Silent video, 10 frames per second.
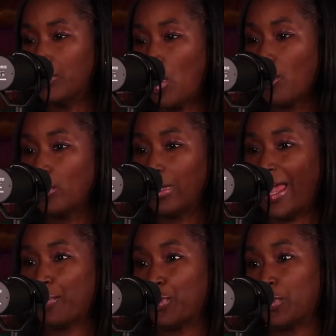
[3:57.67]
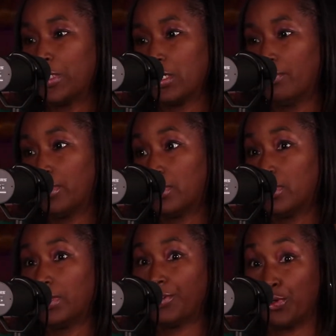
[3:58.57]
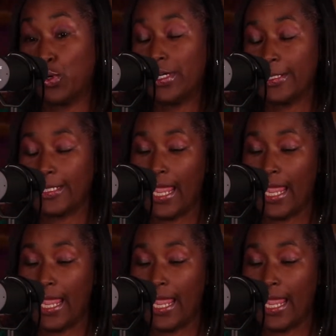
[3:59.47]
called a Blackburn course.